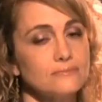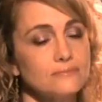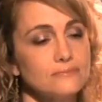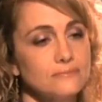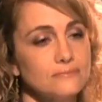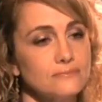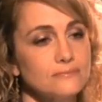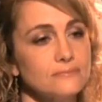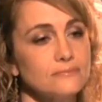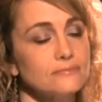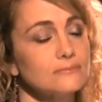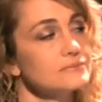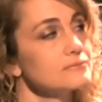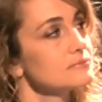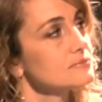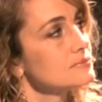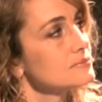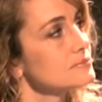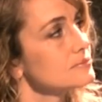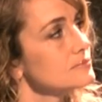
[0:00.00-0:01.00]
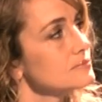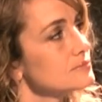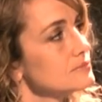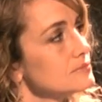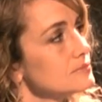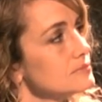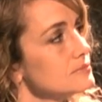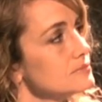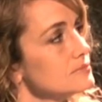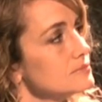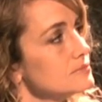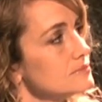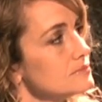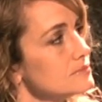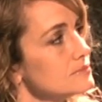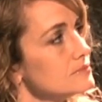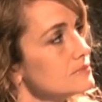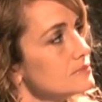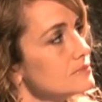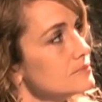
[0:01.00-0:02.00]

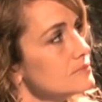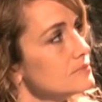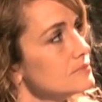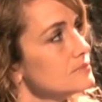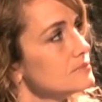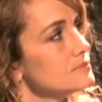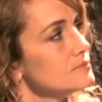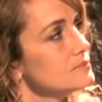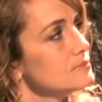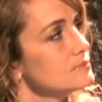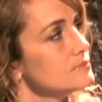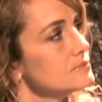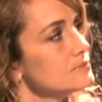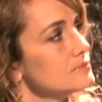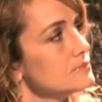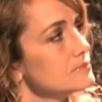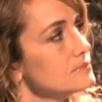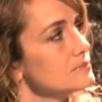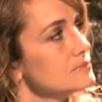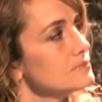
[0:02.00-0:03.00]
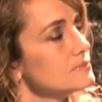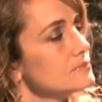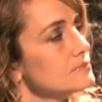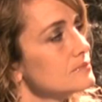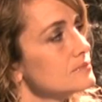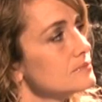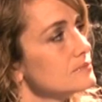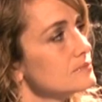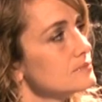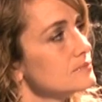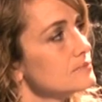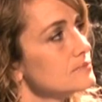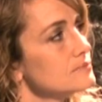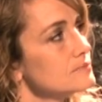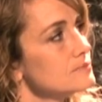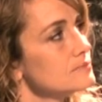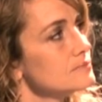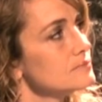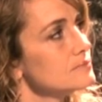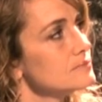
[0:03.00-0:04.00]

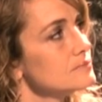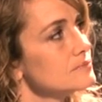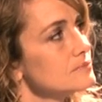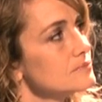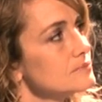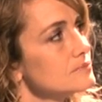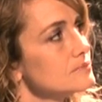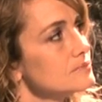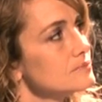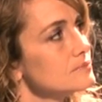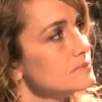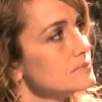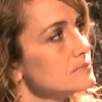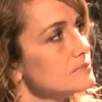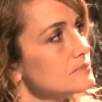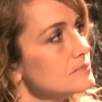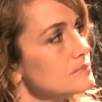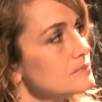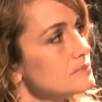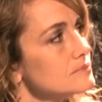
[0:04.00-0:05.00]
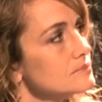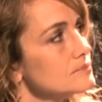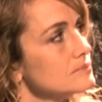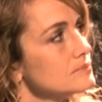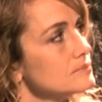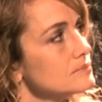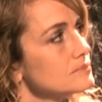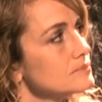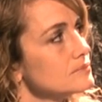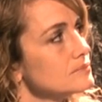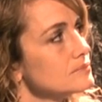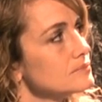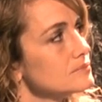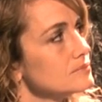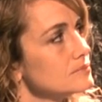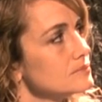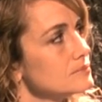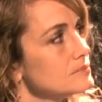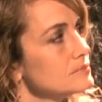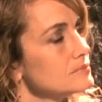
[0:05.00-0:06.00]

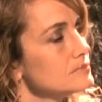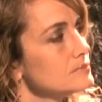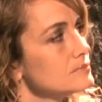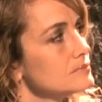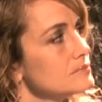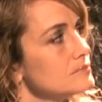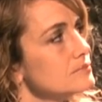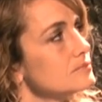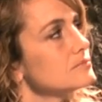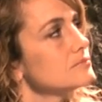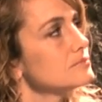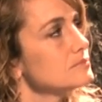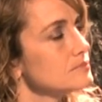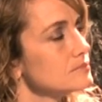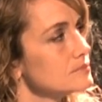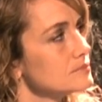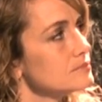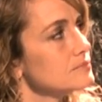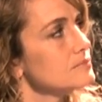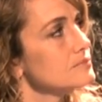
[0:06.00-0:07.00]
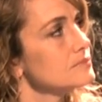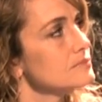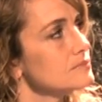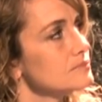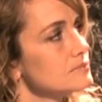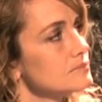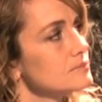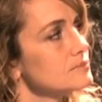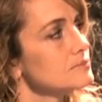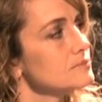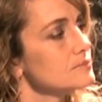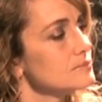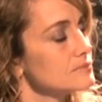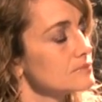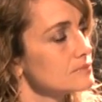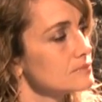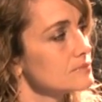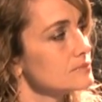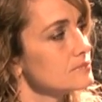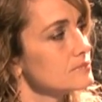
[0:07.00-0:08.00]

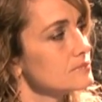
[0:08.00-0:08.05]
This person isn't speaking.